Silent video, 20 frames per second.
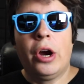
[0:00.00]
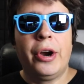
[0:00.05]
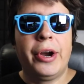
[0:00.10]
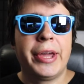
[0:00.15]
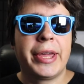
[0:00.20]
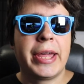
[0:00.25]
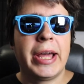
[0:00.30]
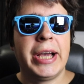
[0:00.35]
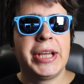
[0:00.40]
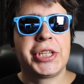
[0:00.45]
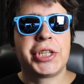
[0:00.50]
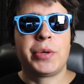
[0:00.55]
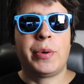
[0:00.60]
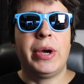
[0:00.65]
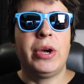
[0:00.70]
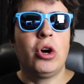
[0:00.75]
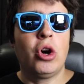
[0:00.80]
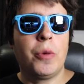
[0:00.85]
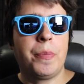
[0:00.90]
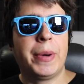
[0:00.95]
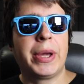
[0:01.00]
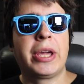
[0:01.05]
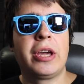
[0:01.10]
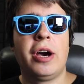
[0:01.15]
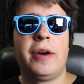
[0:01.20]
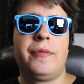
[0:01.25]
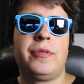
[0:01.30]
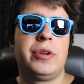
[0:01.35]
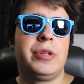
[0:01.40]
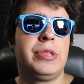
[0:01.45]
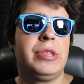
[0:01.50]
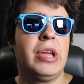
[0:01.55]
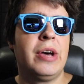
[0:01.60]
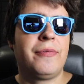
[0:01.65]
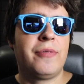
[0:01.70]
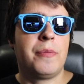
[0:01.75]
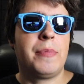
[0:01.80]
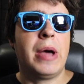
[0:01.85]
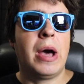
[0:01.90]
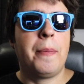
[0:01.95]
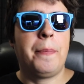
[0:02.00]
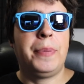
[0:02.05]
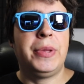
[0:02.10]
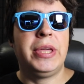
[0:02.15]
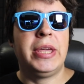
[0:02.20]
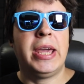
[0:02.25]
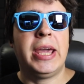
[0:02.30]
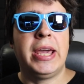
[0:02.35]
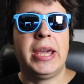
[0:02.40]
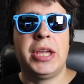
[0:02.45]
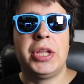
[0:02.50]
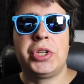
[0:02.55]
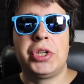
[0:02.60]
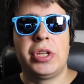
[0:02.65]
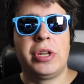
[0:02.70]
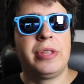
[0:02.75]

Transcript: All right, guys, so I hope I covered enough about pH